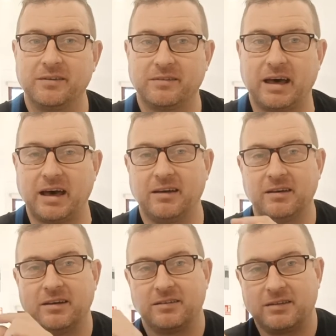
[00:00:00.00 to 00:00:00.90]
that
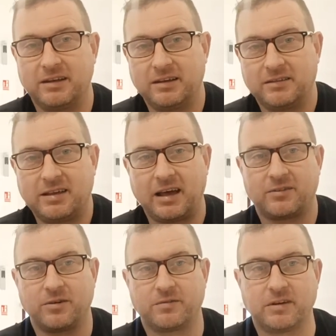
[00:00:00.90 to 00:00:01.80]
the
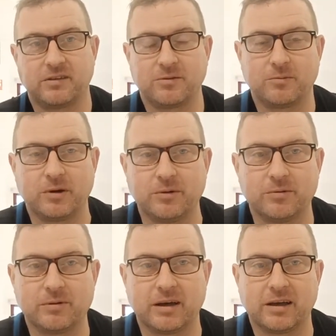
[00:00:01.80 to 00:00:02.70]
tax office will